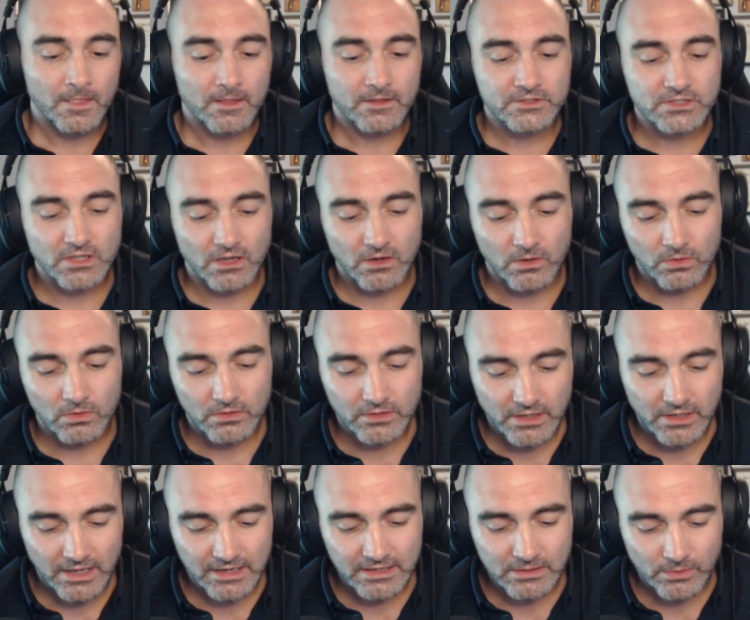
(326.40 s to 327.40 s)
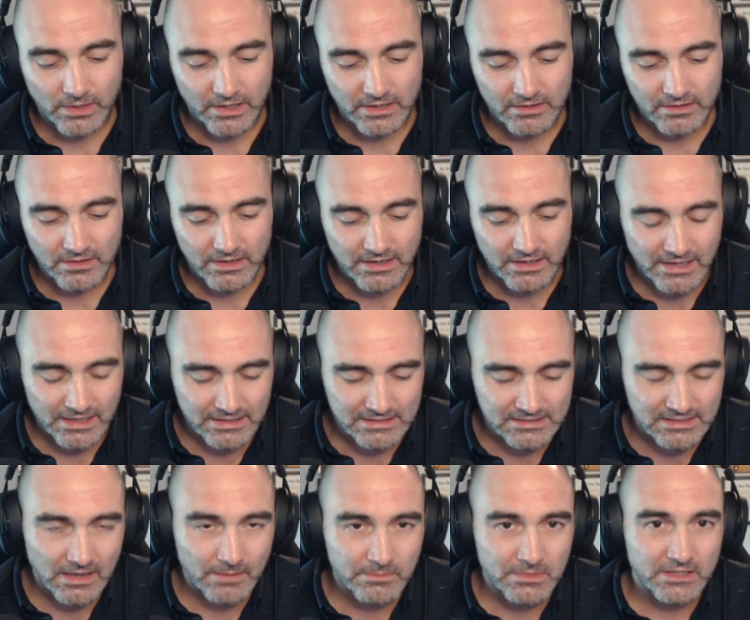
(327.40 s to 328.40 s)
So anyway, next
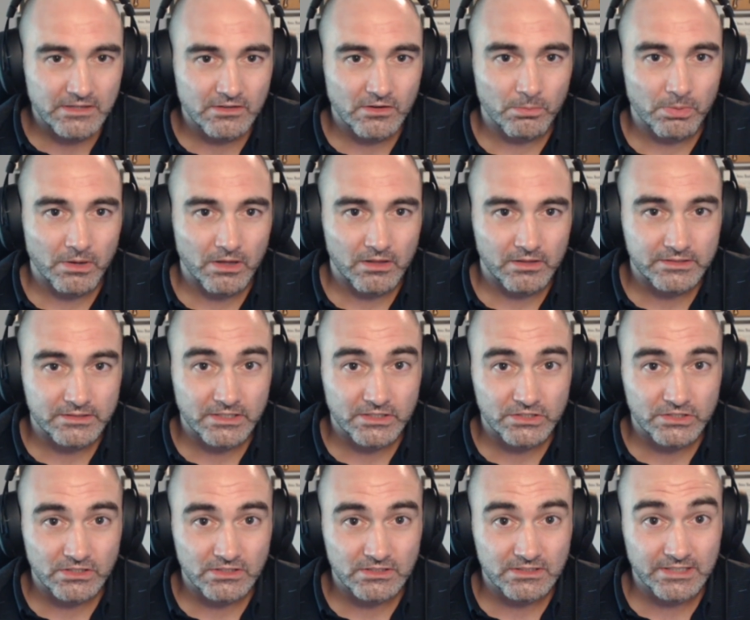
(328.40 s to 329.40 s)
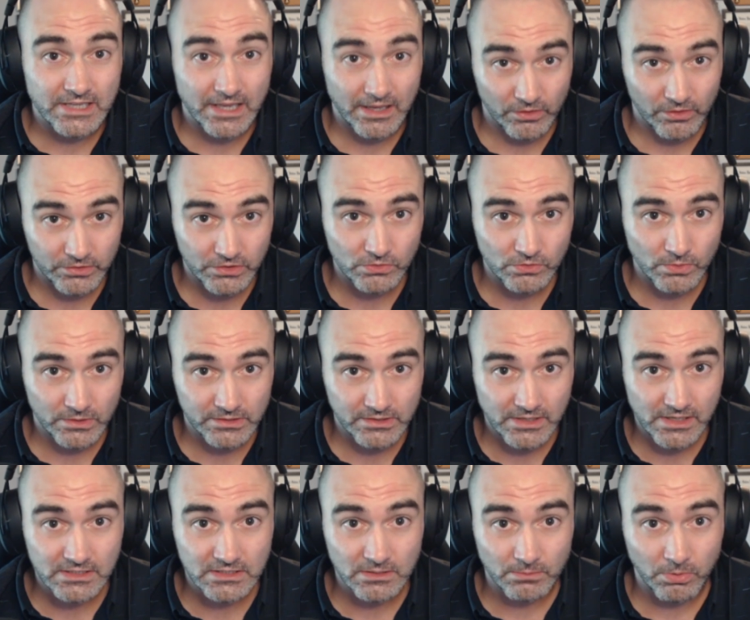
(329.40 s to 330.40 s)
time you hear a politician tell you what
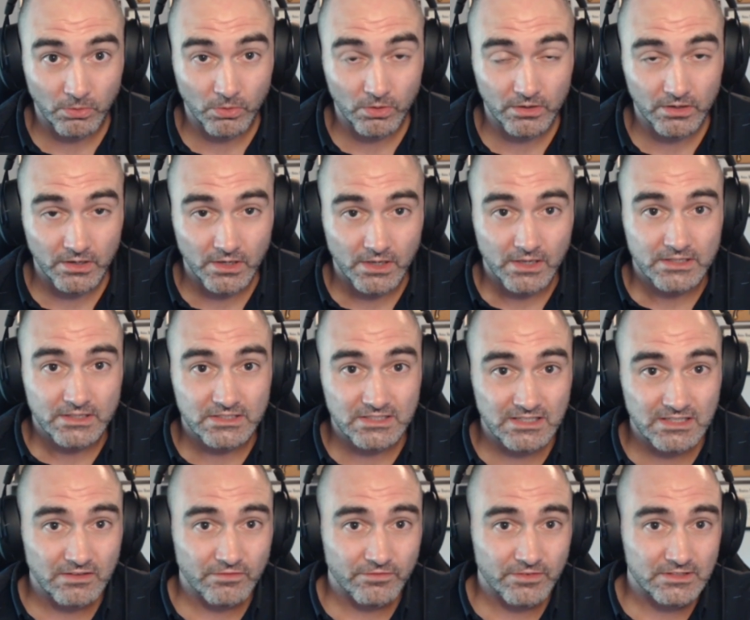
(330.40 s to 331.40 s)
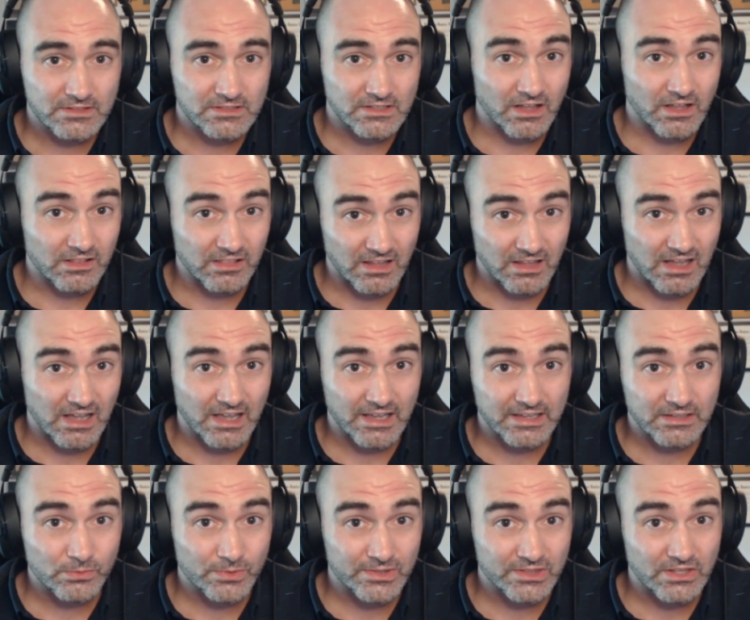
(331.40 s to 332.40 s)
they support, see if it's
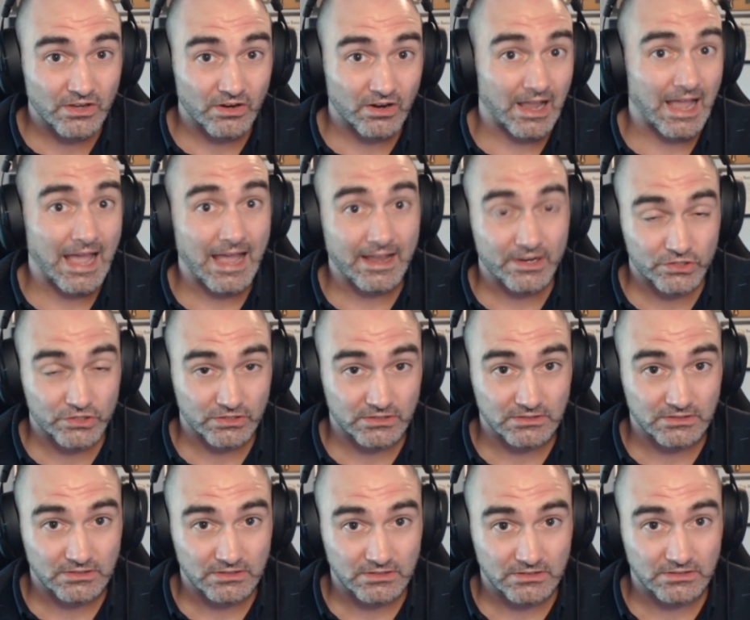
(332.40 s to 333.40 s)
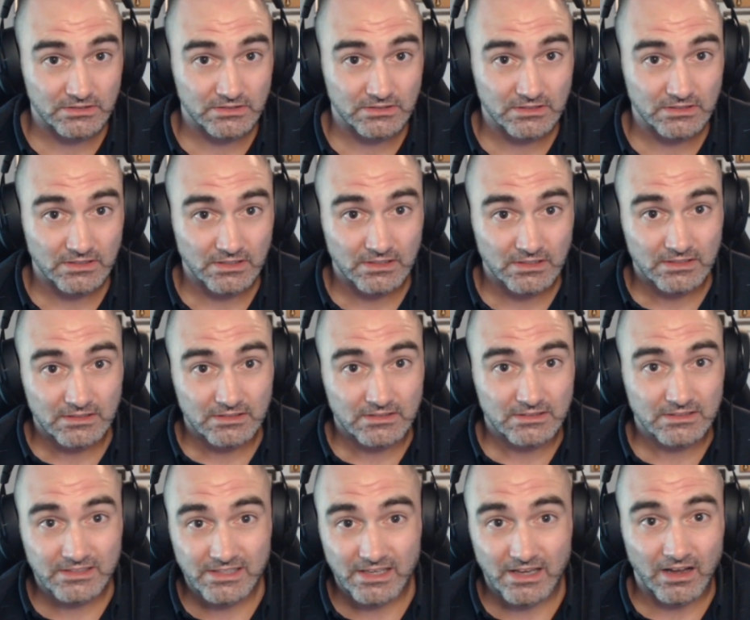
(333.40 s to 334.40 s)
aligned with their actions, because
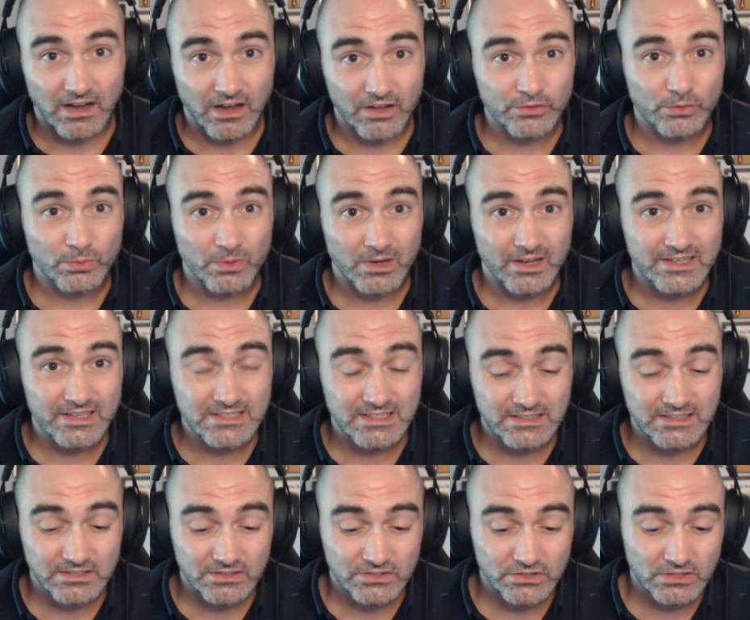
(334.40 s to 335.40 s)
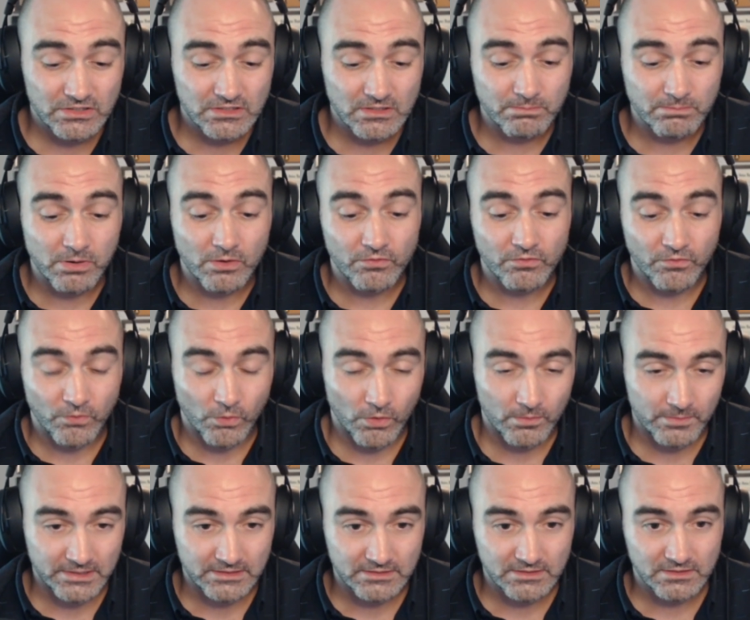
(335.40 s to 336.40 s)
yeah, otherwise it's just a
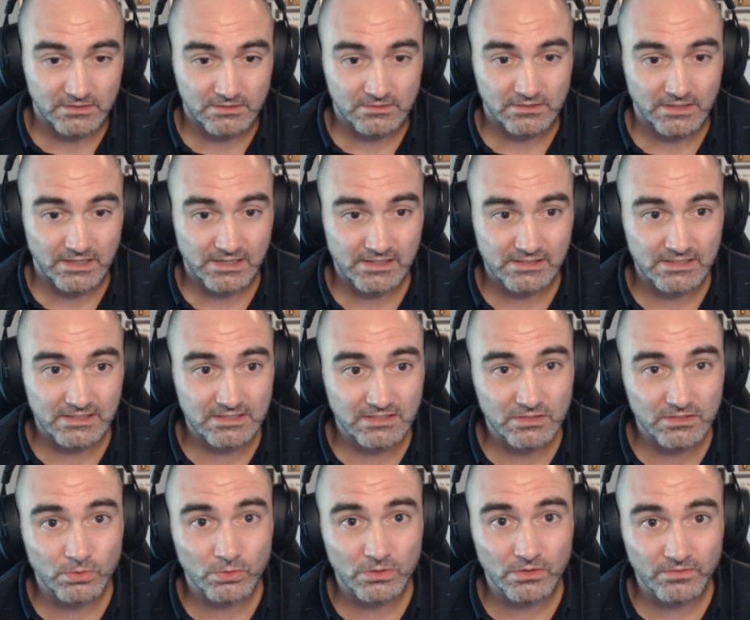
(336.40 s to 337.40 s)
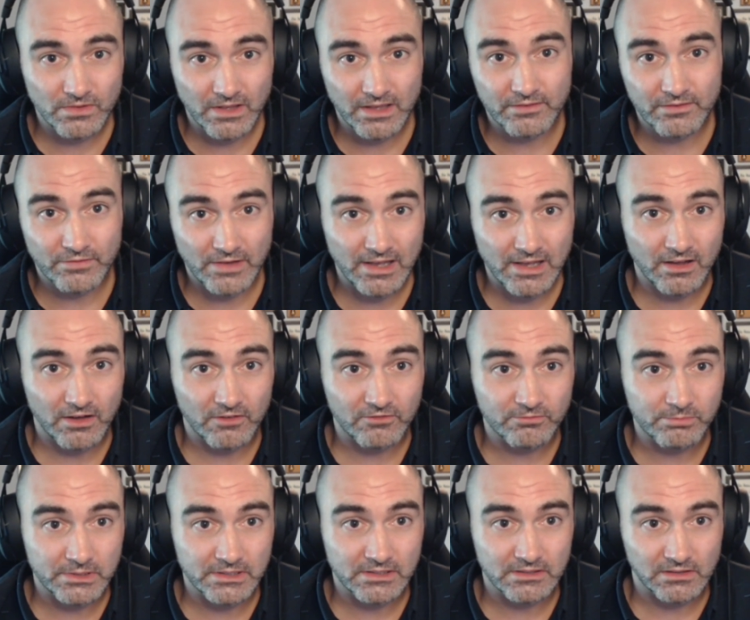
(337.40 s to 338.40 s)
performance. And this is sort of like Valve
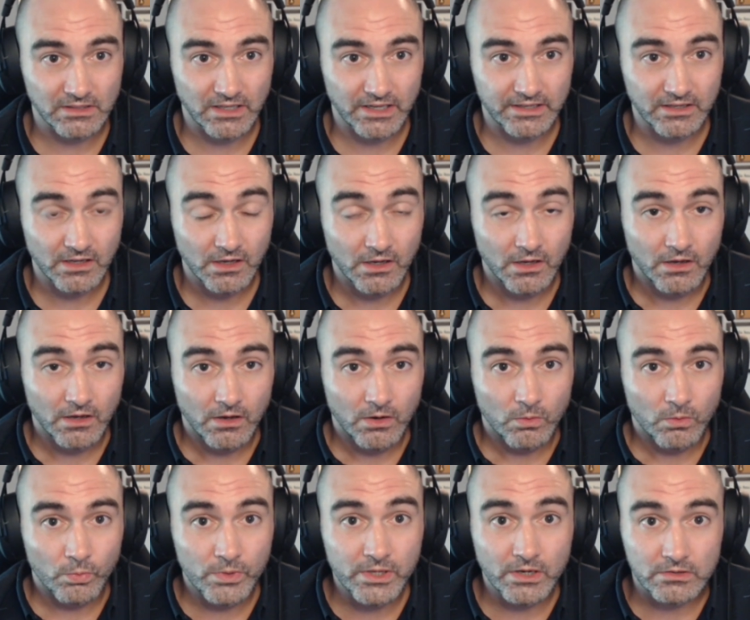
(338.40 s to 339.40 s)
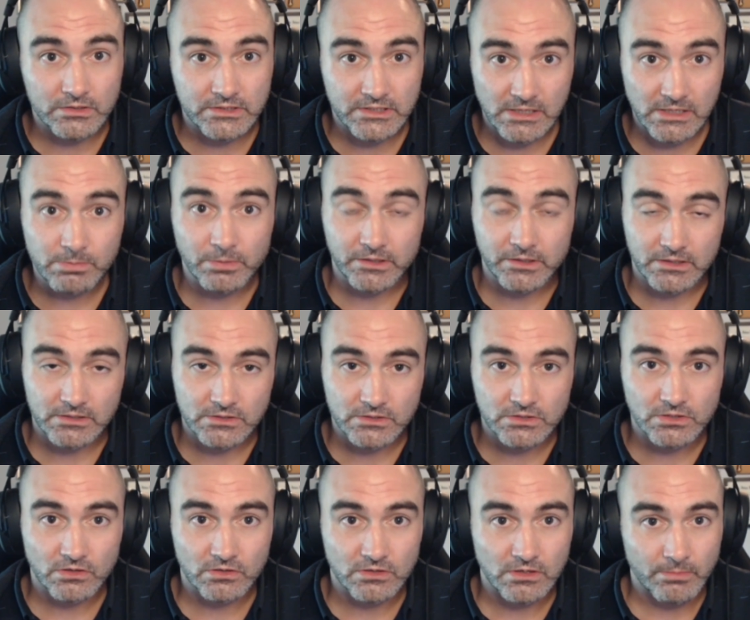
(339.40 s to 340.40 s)
being like, we are deeply
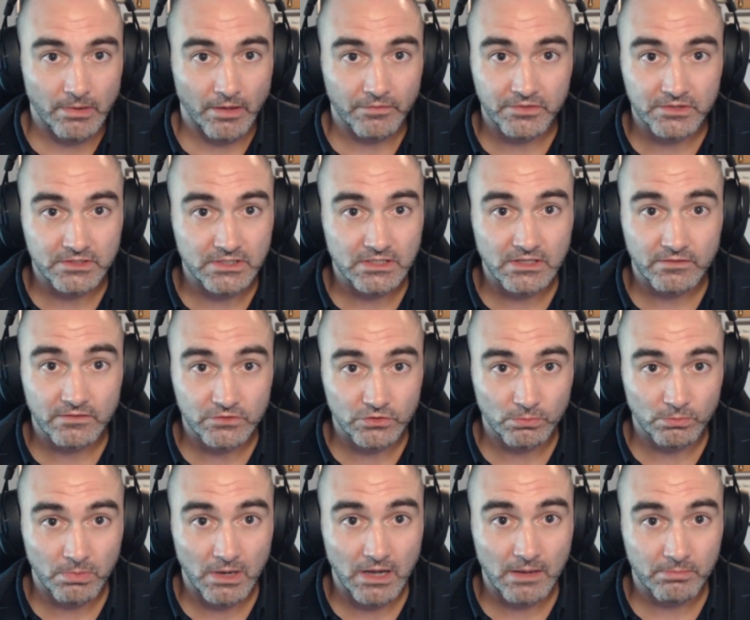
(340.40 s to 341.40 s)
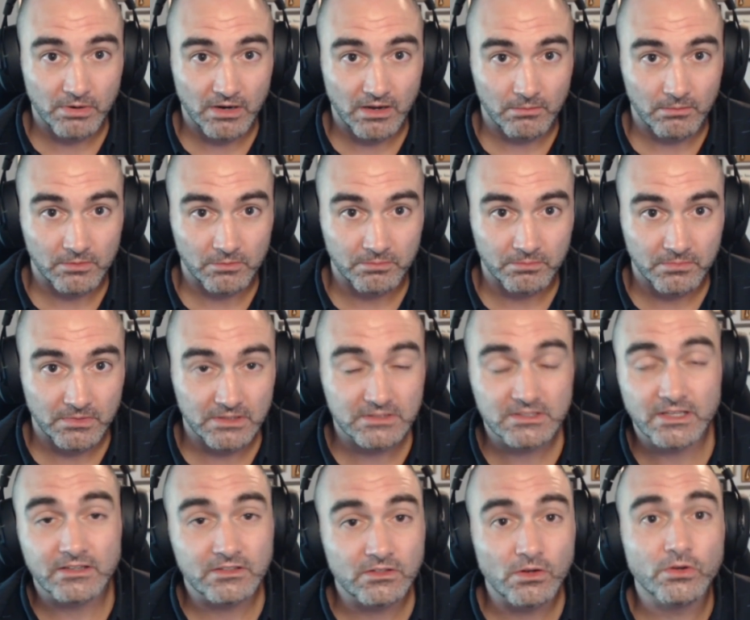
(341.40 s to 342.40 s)
concerned about the TF2 bot problem. It's
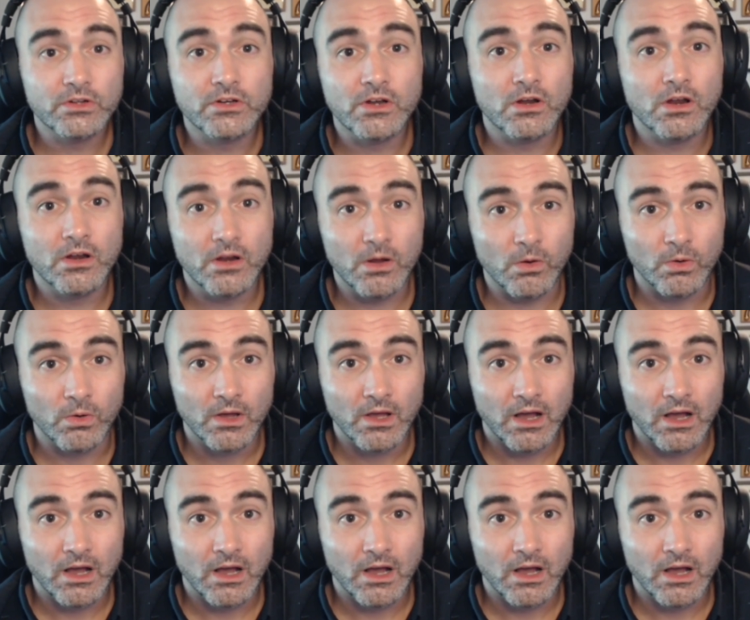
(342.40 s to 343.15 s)
like, no, no, no, no, no.